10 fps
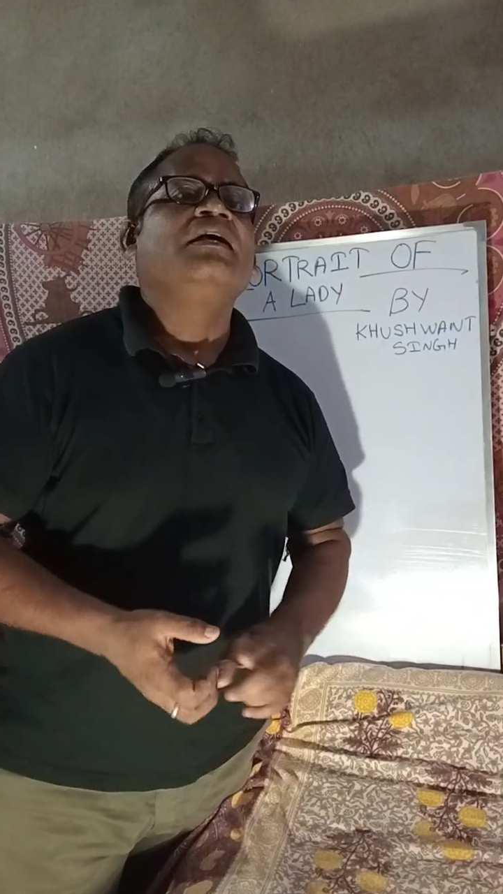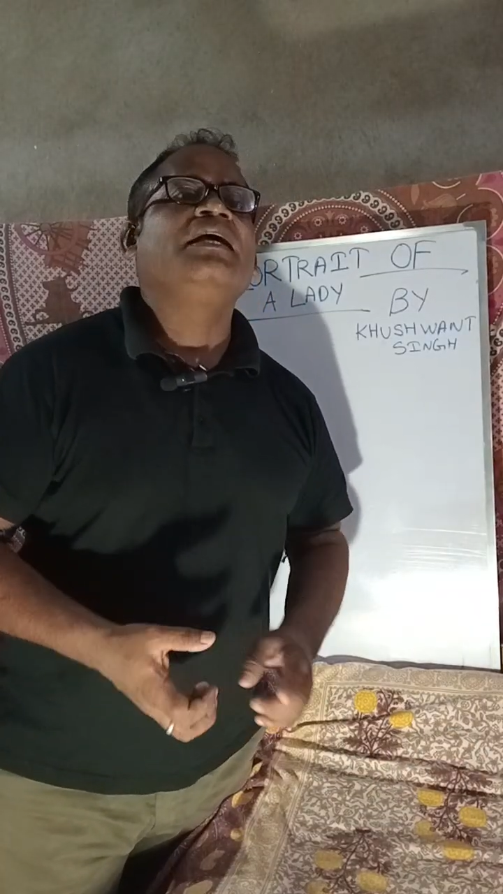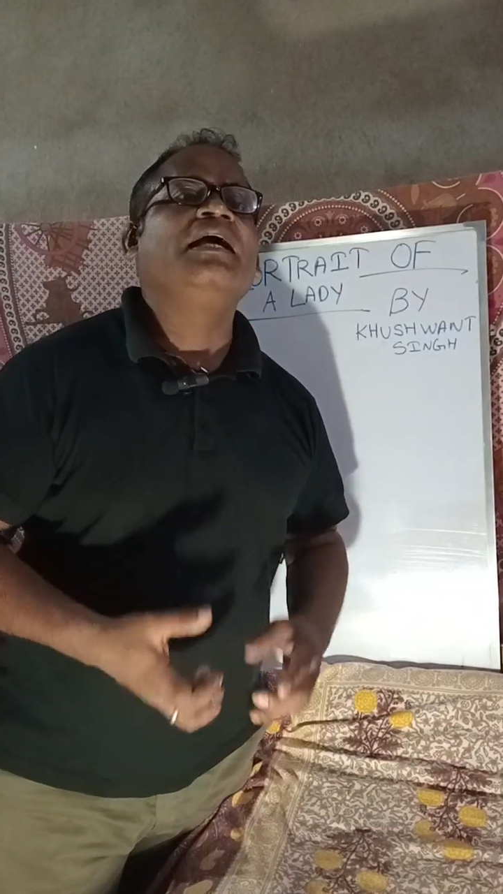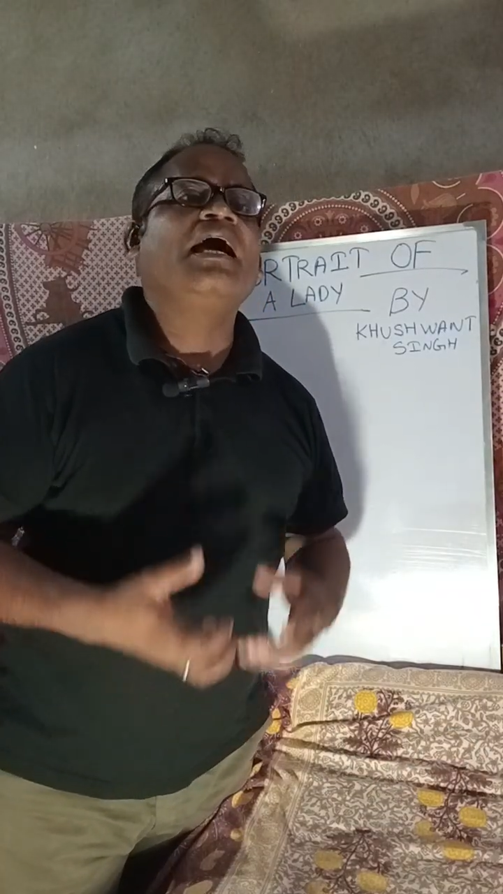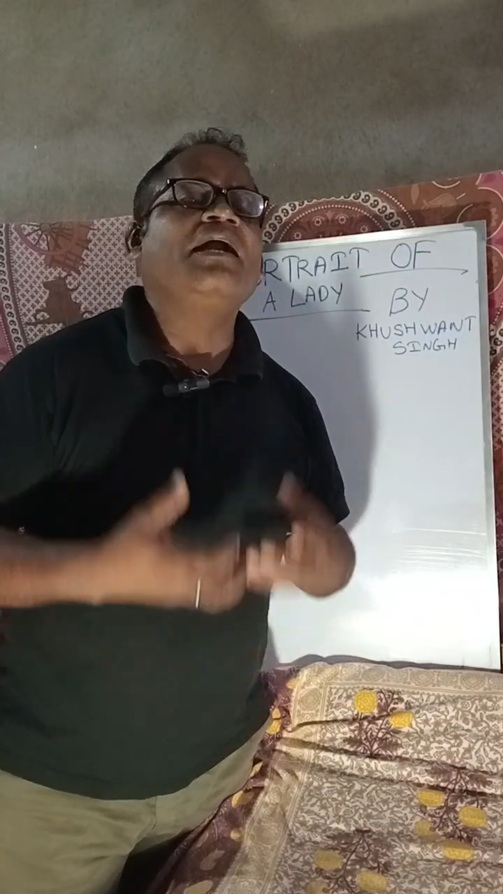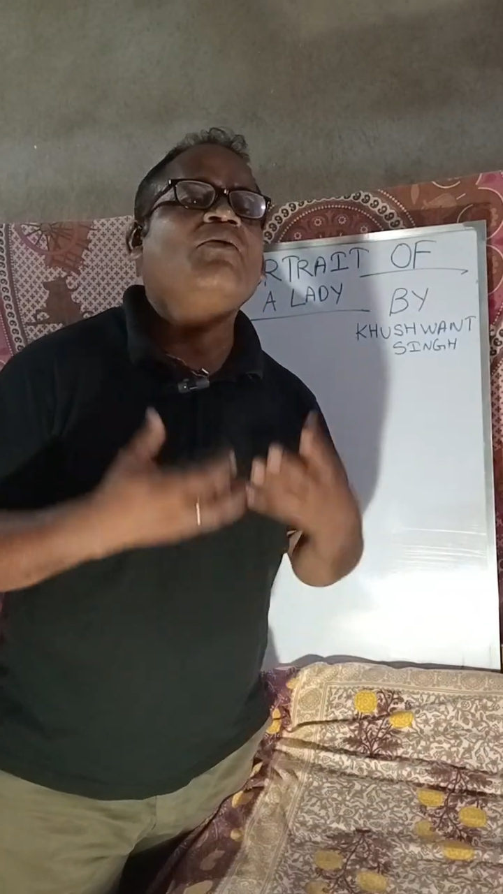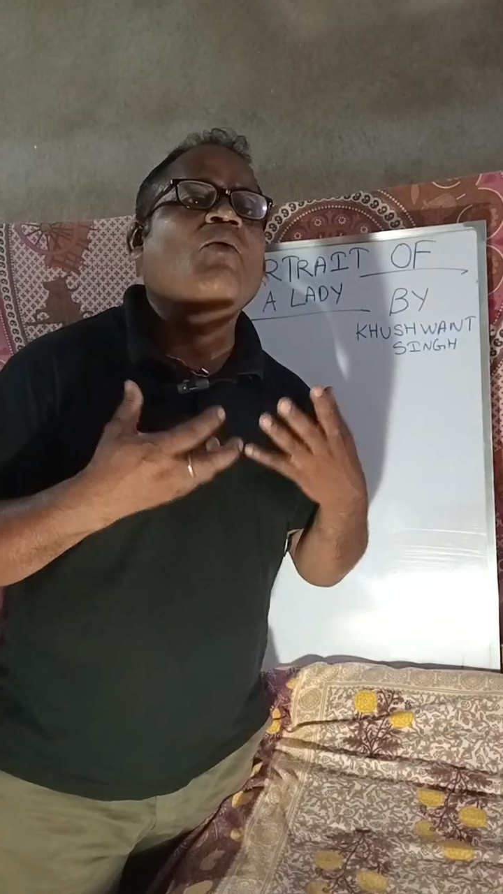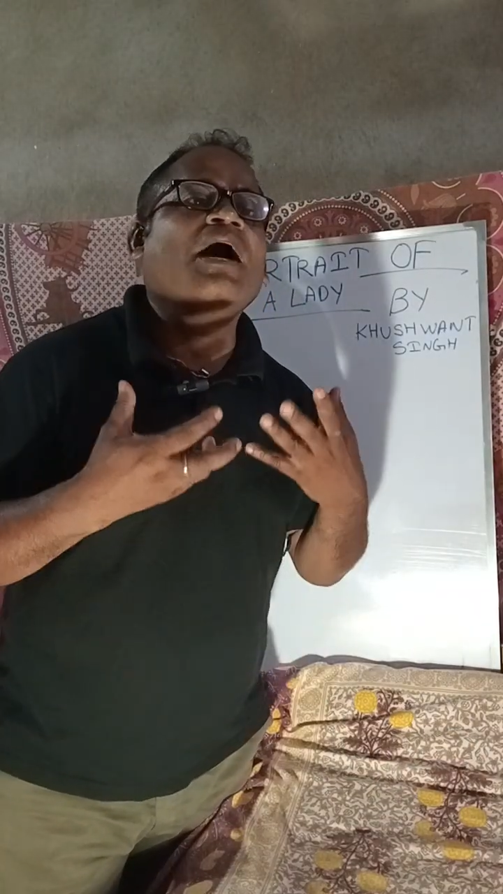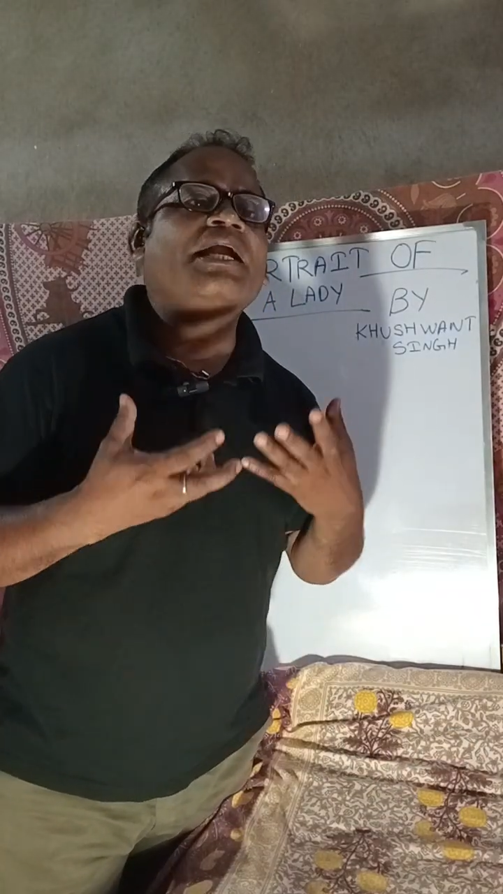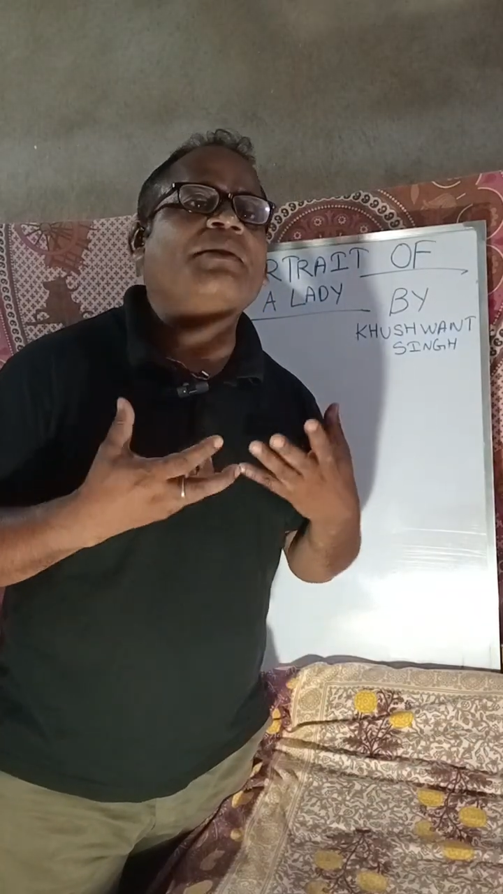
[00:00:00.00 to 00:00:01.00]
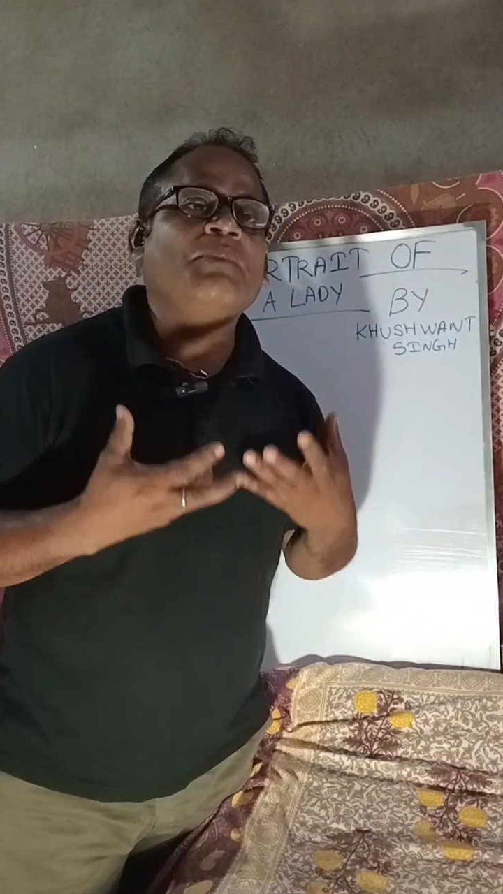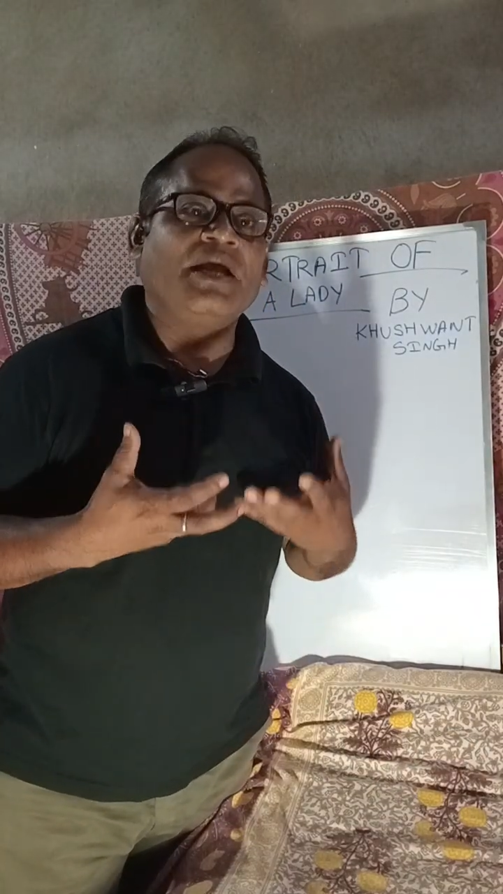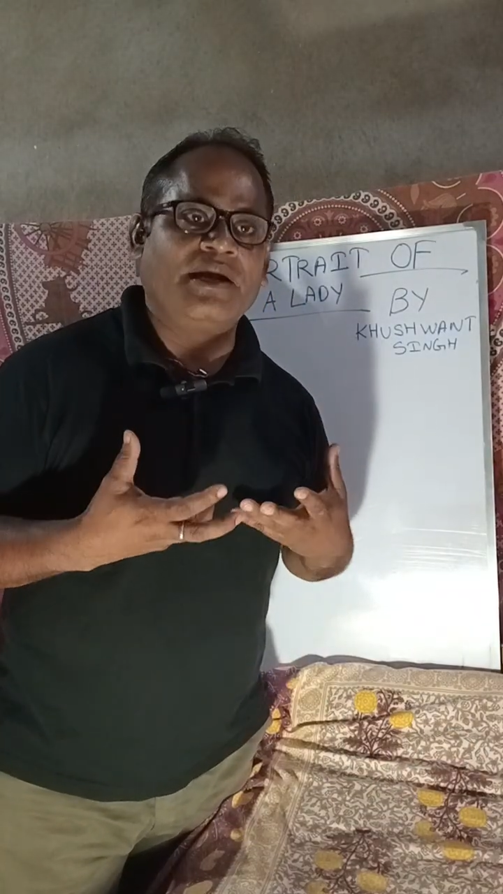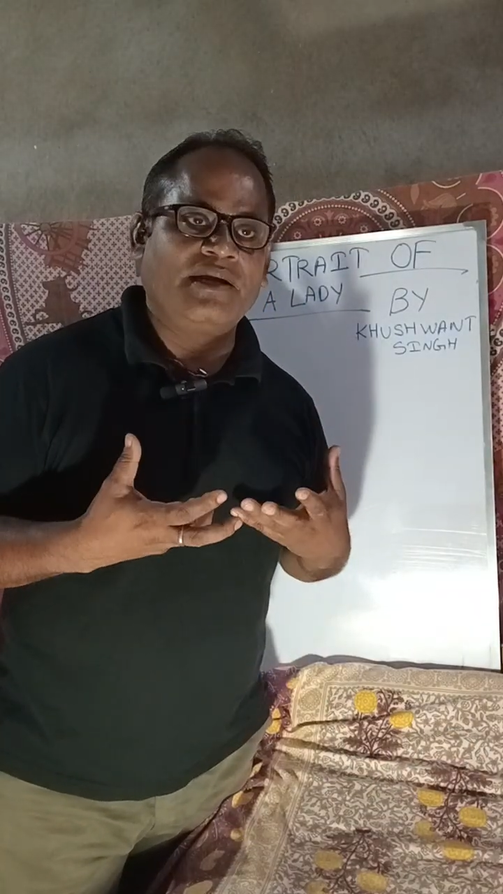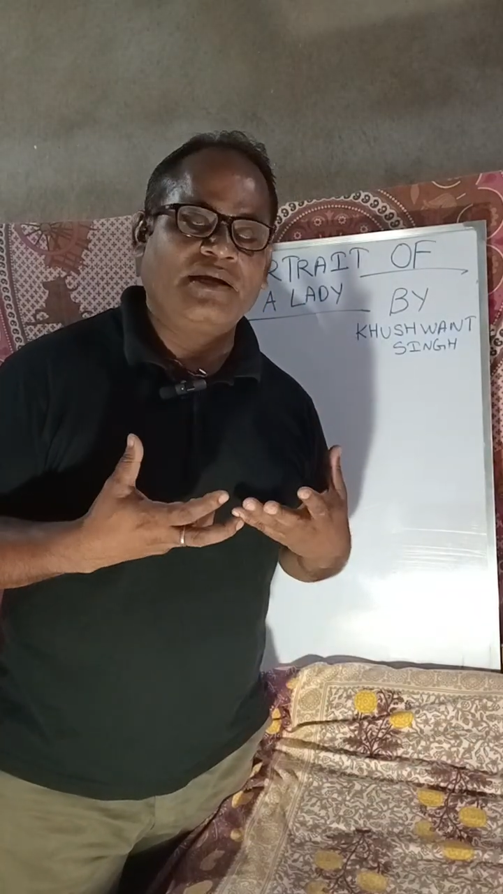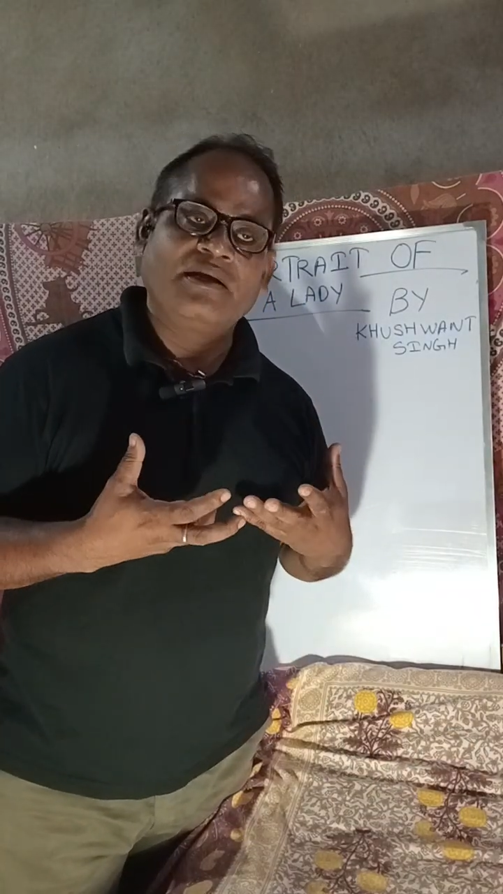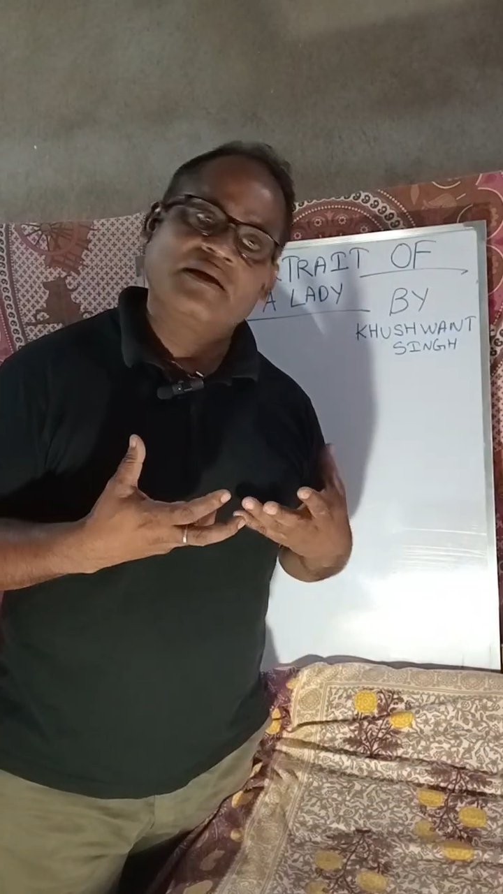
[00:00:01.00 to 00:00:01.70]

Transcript: he had white beard.